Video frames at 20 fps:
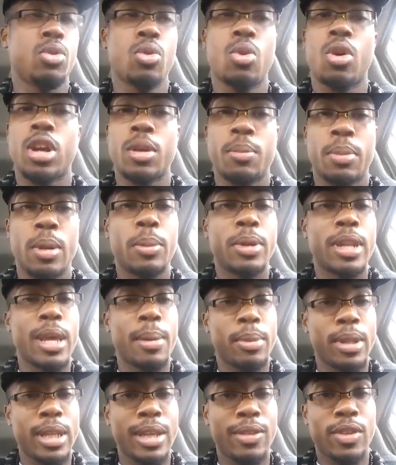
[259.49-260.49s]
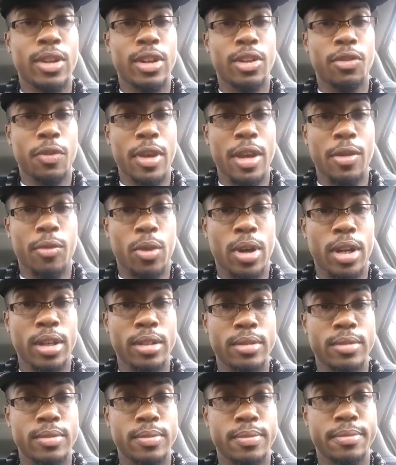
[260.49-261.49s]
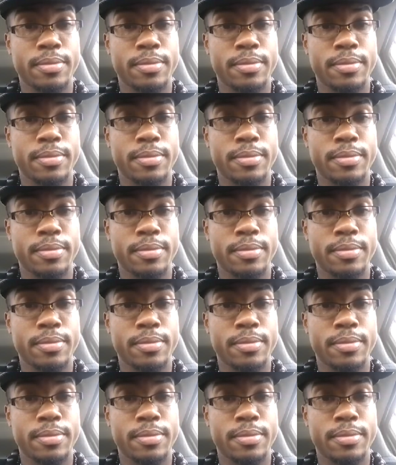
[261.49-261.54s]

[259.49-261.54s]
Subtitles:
You are the people that believe in his faith, right?